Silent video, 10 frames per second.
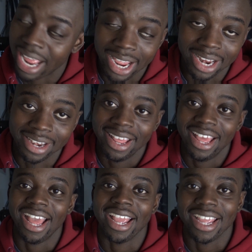ahead
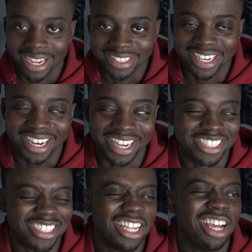and get into
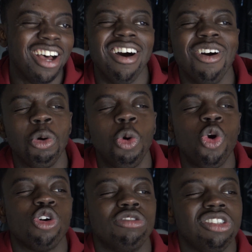this.
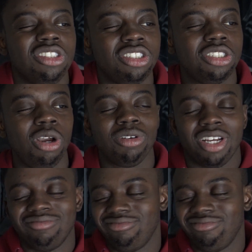Ooh, shoulder.